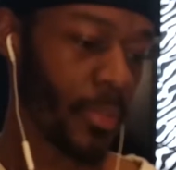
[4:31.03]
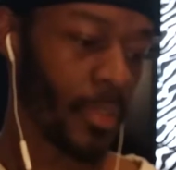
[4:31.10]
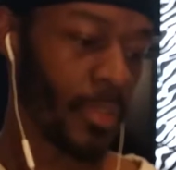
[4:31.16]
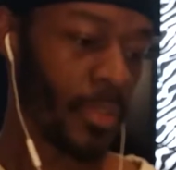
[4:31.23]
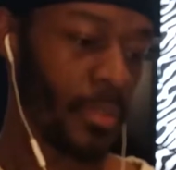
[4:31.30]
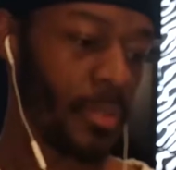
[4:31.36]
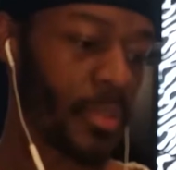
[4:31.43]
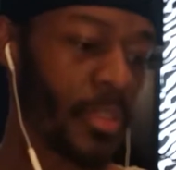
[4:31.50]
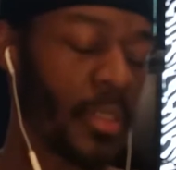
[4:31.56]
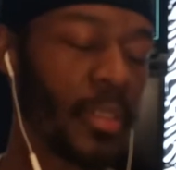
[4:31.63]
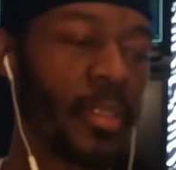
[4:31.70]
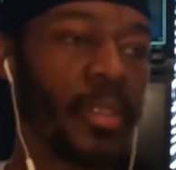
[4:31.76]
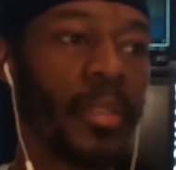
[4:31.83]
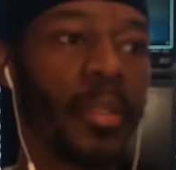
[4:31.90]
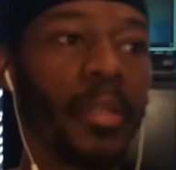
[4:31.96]
Cause you
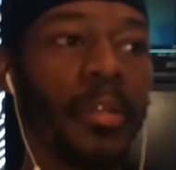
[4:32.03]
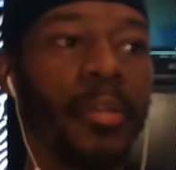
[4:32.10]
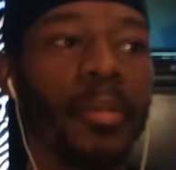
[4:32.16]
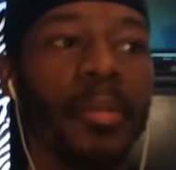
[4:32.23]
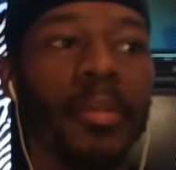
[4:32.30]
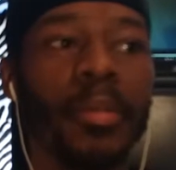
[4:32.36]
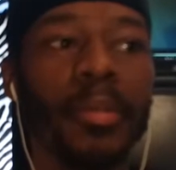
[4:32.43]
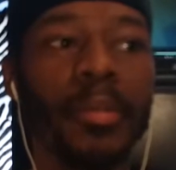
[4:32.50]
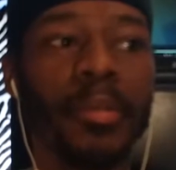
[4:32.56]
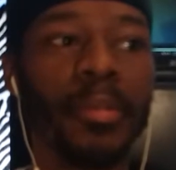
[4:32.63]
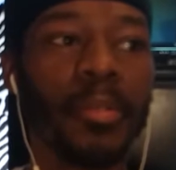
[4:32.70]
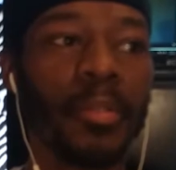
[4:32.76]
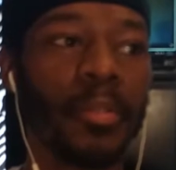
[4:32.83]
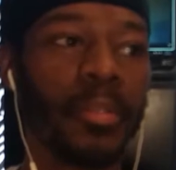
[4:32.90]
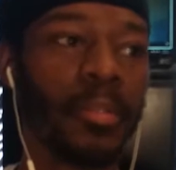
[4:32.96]
sitting there
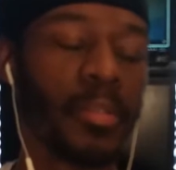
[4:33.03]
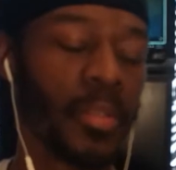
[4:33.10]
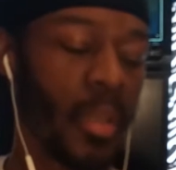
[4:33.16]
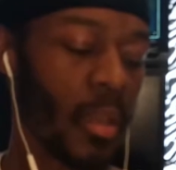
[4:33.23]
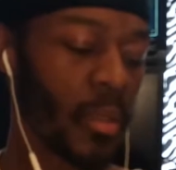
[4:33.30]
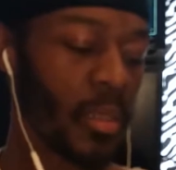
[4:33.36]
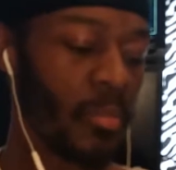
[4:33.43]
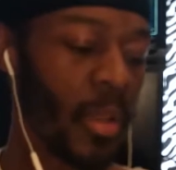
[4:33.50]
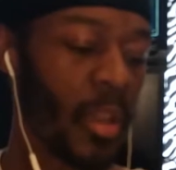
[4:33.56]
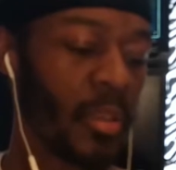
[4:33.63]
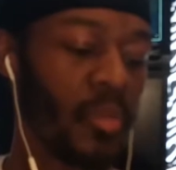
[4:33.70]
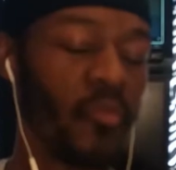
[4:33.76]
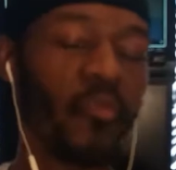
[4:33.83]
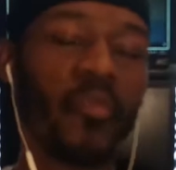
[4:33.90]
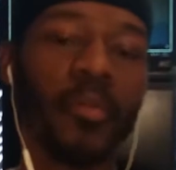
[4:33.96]
talking about
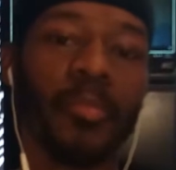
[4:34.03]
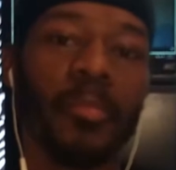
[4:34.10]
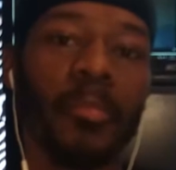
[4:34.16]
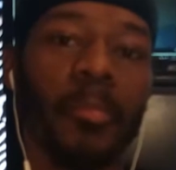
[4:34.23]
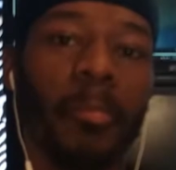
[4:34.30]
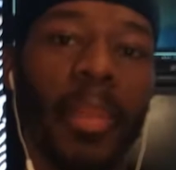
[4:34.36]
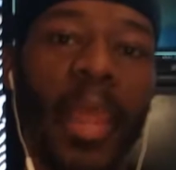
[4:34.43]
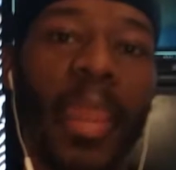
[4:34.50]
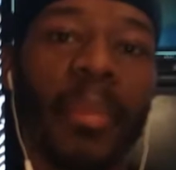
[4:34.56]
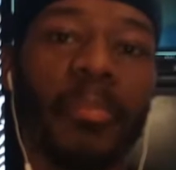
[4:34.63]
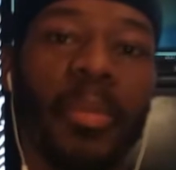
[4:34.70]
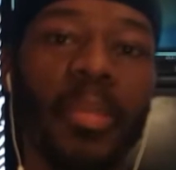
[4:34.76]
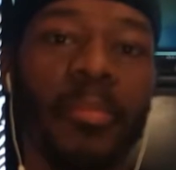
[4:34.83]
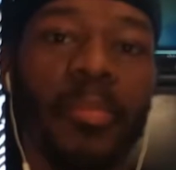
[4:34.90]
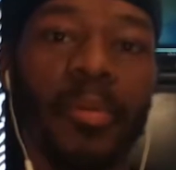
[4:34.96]
you for black
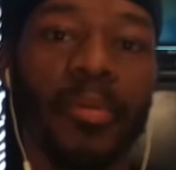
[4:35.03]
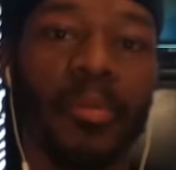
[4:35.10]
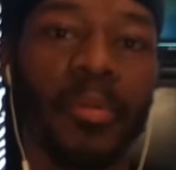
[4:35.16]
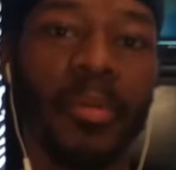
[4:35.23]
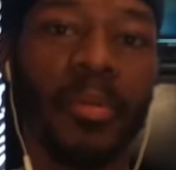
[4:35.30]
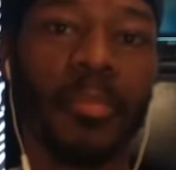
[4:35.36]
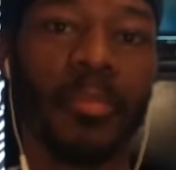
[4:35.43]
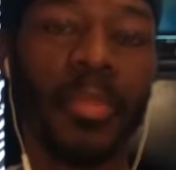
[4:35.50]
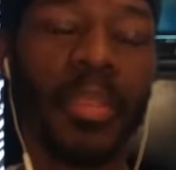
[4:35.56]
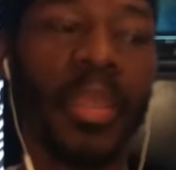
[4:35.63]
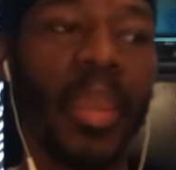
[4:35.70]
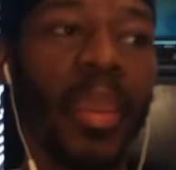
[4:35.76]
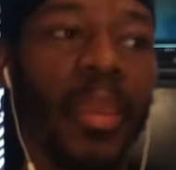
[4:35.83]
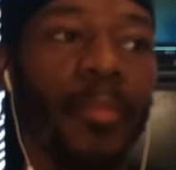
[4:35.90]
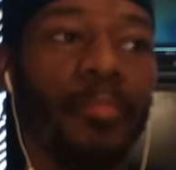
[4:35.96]
people, but
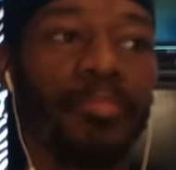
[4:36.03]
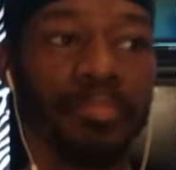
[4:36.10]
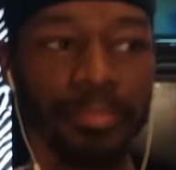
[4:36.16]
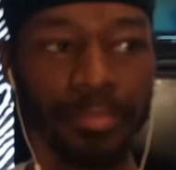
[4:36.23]
yet